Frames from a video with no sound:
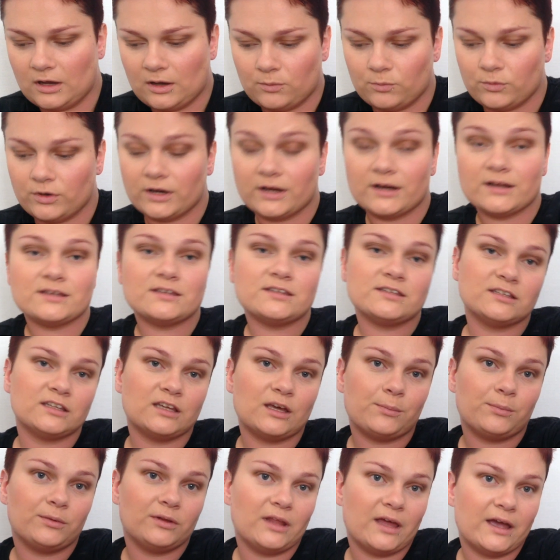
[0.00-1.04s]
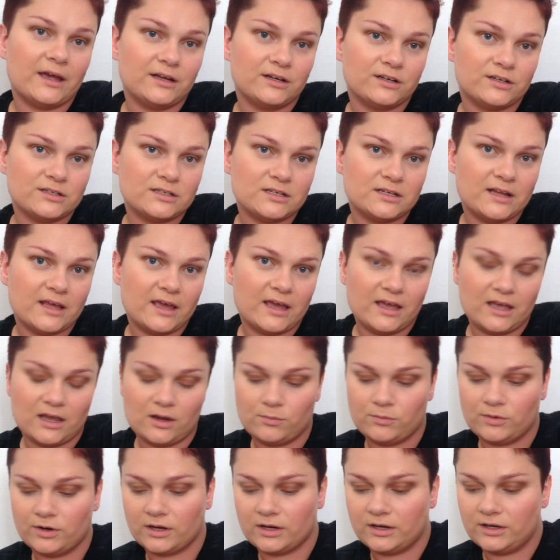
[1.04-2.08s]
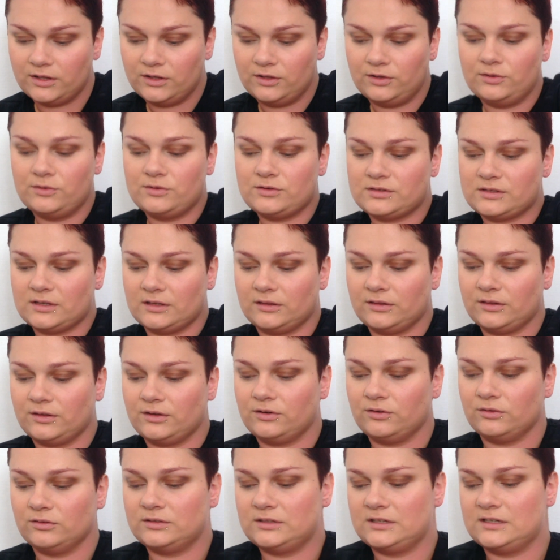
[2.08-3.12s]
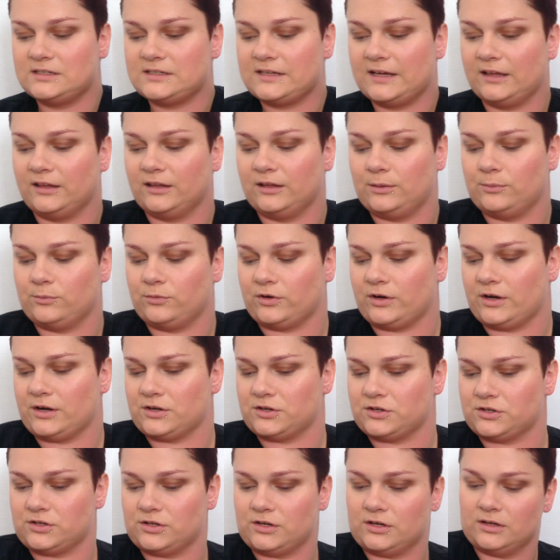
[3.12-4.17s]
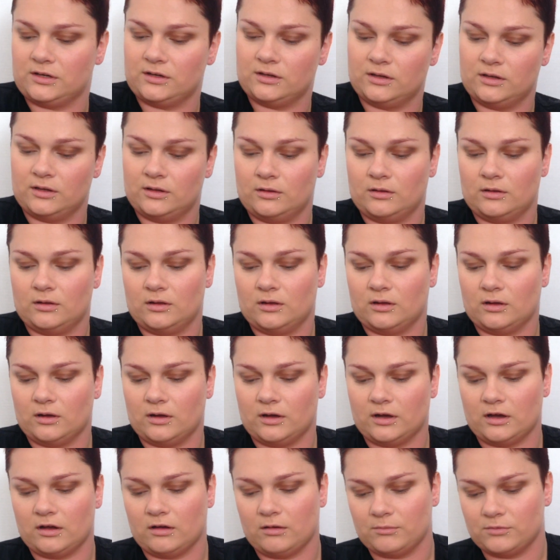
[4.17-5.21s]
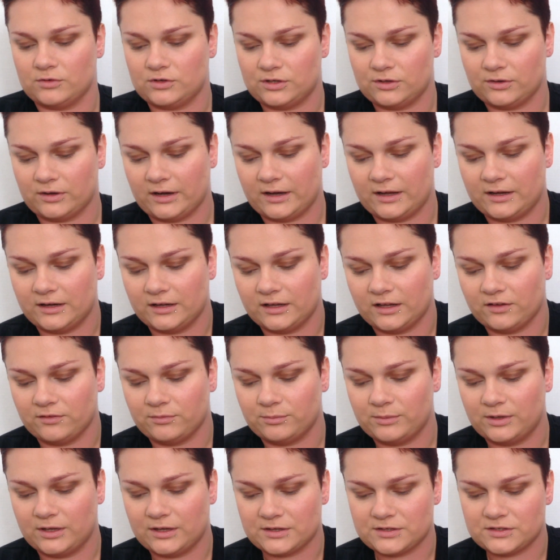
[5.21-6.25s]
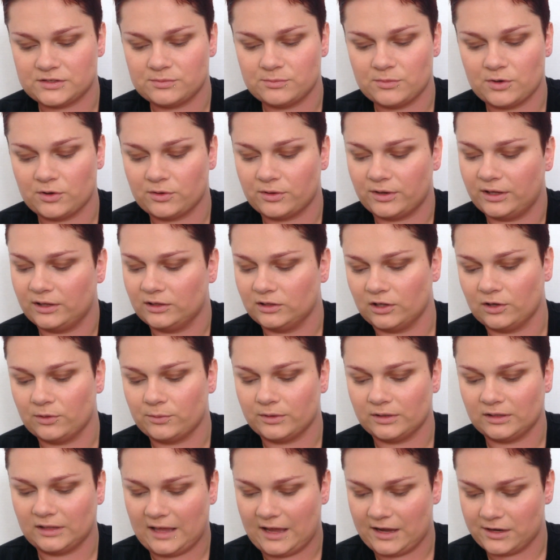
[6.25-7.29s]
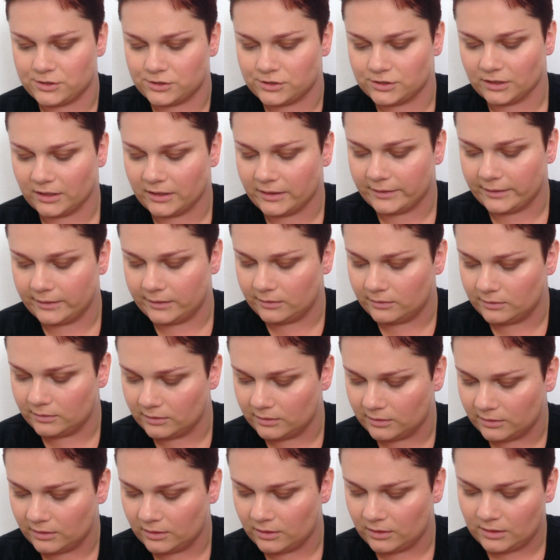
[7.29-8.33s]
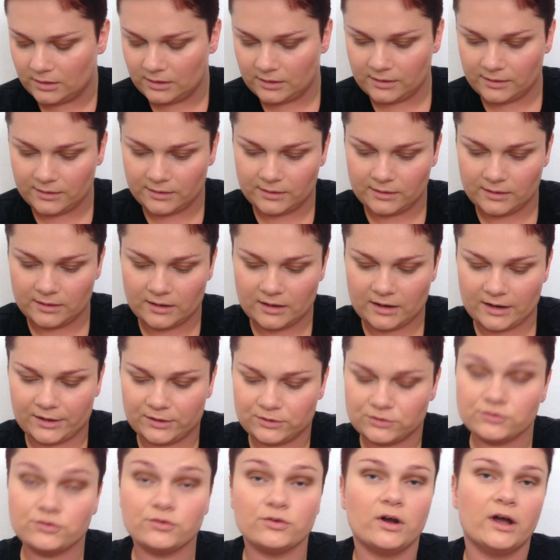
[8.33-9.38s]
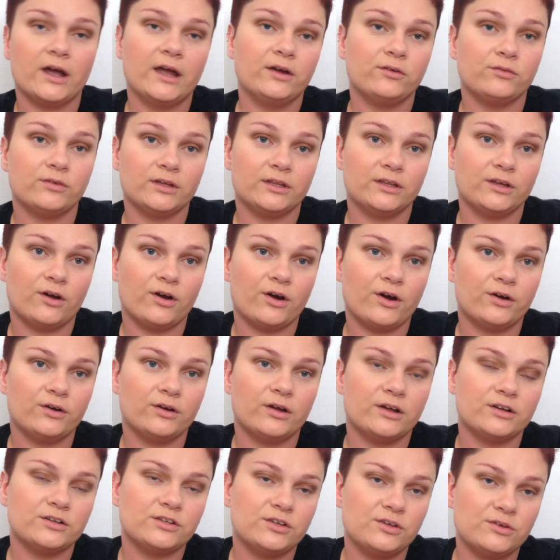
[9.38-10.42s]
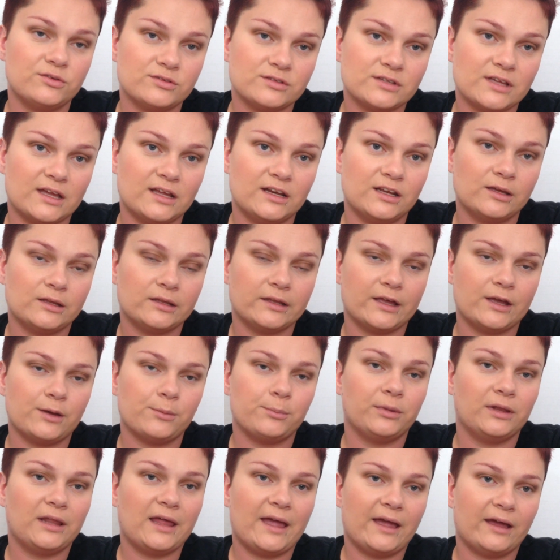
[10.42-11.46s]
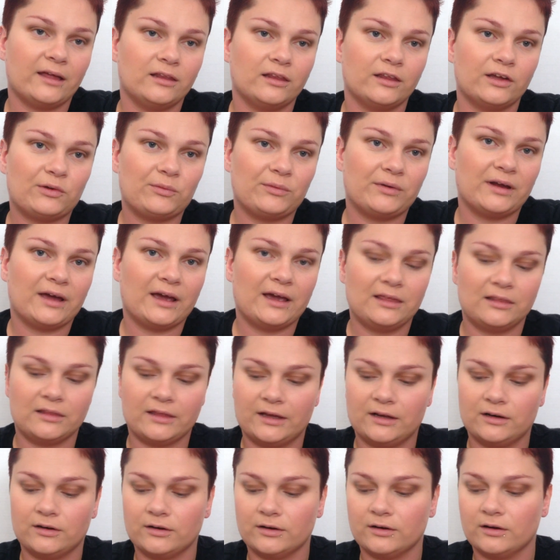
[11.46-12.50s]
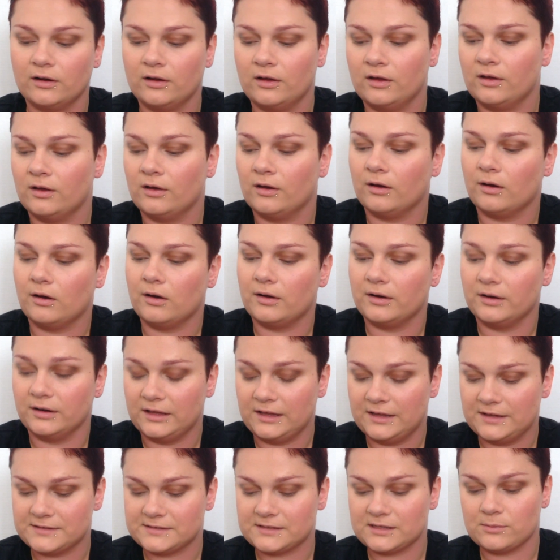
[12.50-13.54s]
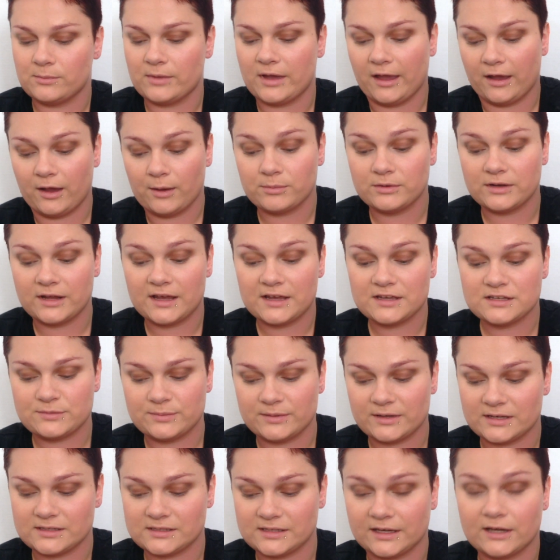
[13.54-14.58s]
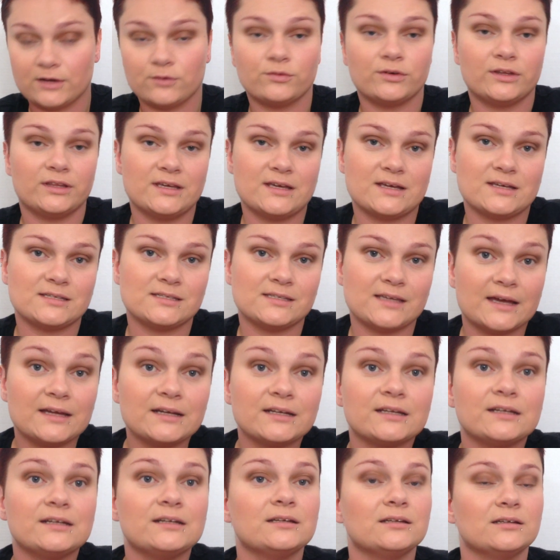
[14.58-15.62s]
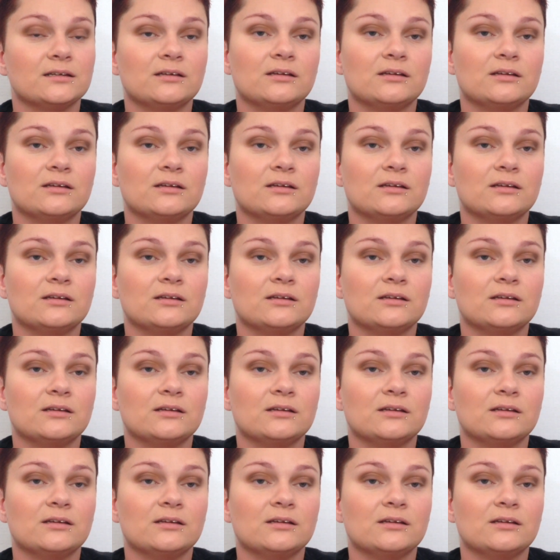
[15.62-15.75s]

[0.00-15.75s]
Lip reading: We're going to skip liner today, and we're going to use a little detailing brush to kind of give me a smoky lower lash line. I try really hard not to use any like black liquid eyeliner on easy makeup days because I get really excited